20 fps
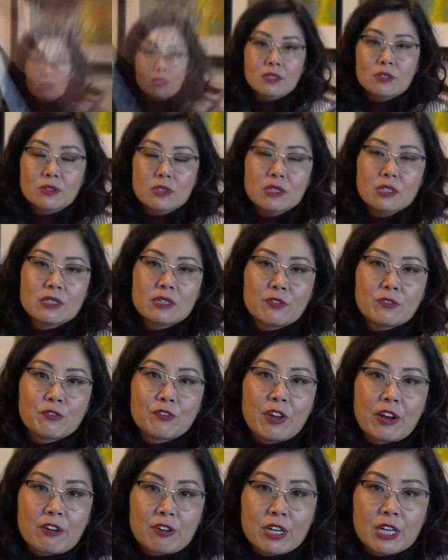So this is a
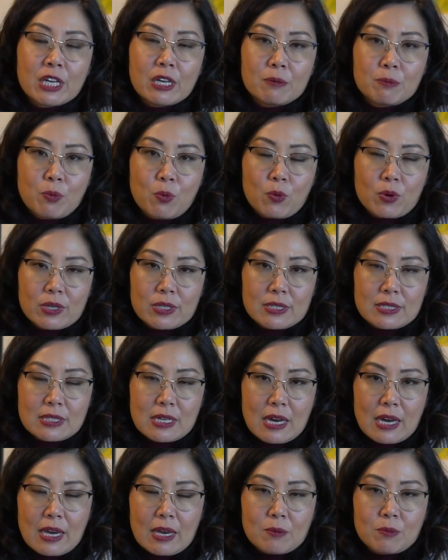very important
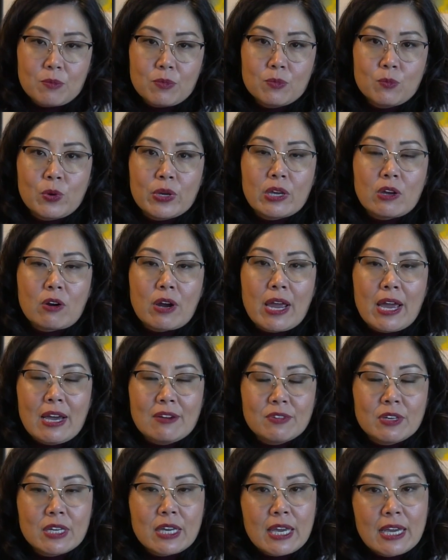time. We are
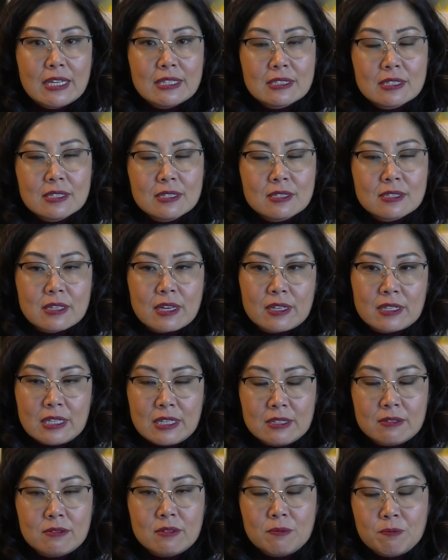having cases that
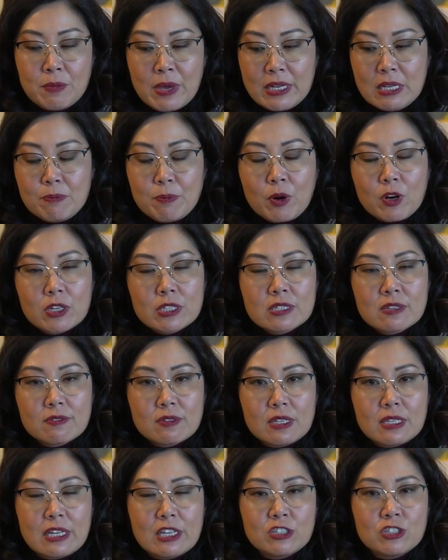in many parts of
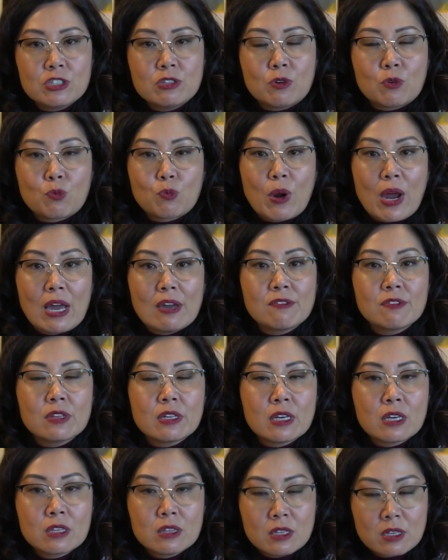the nation are
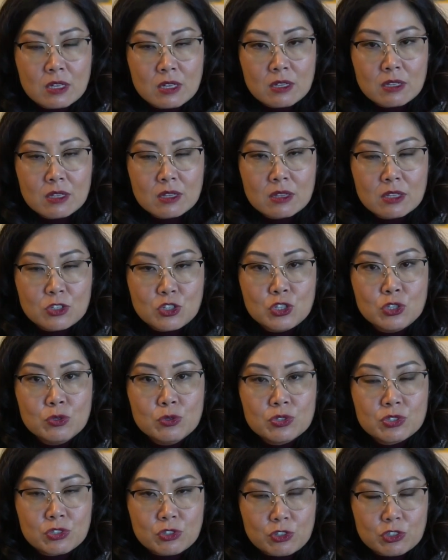rivaling the, the
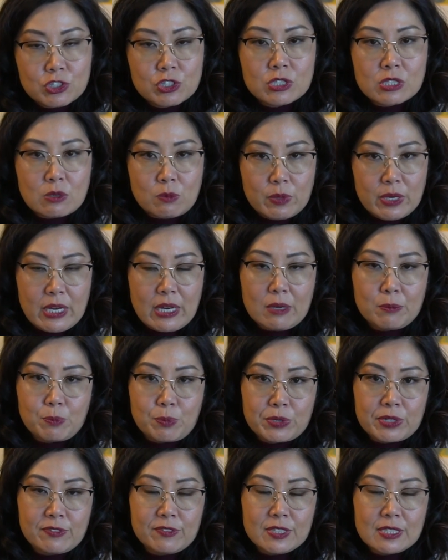two surges that we had
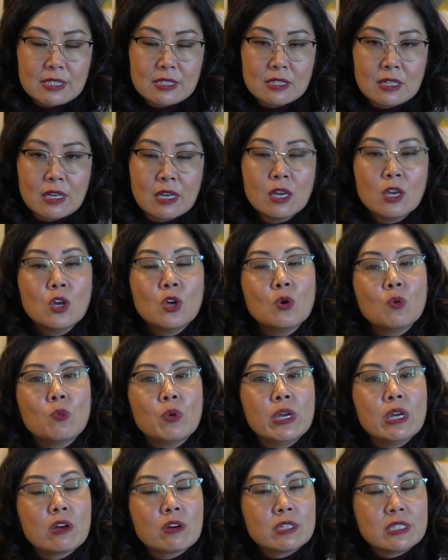previously.
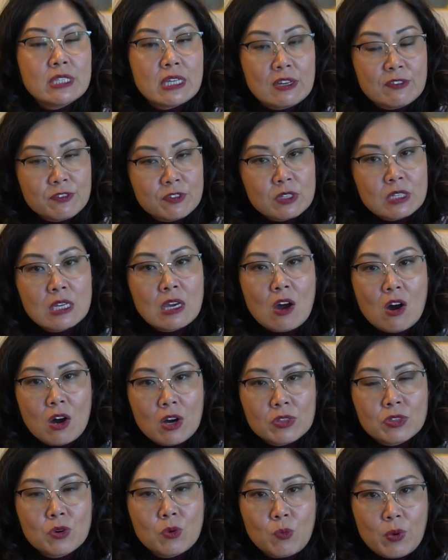We are definitely
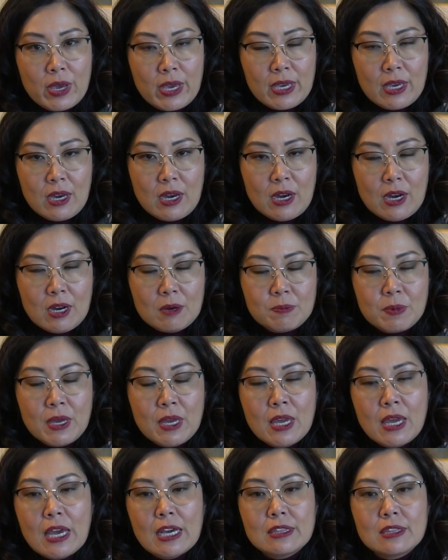on the way up.
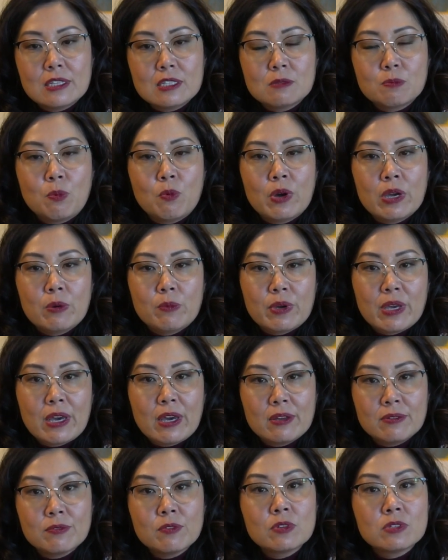At this point, we
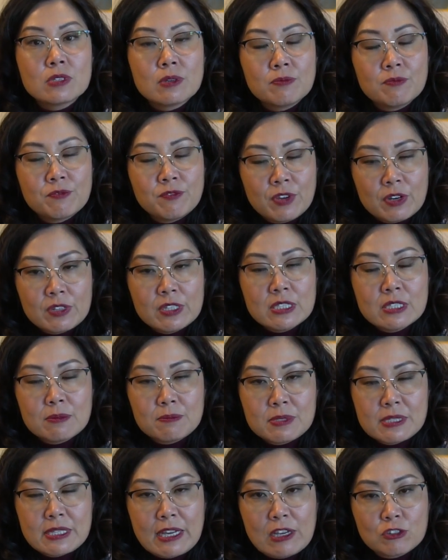have some very
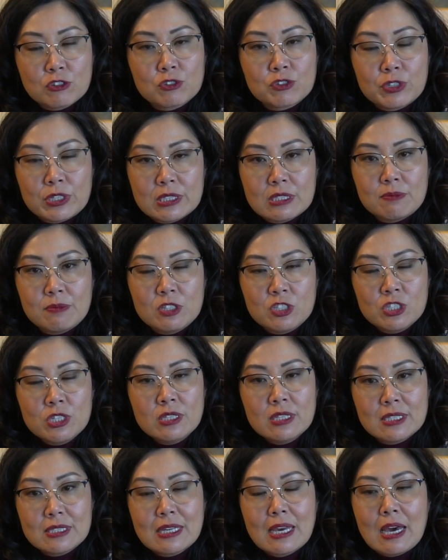substantial transmission
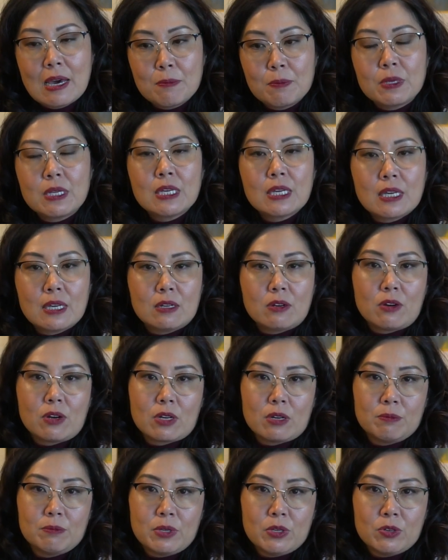that's happening in our
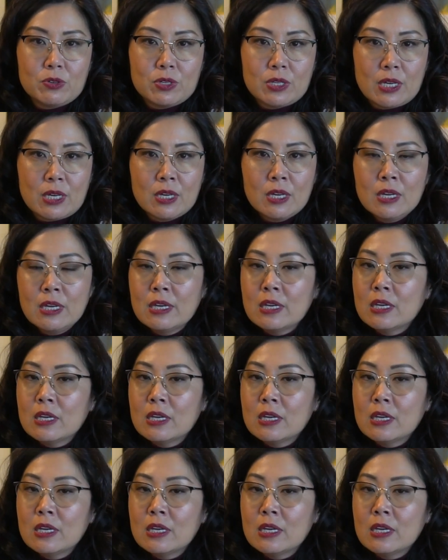community.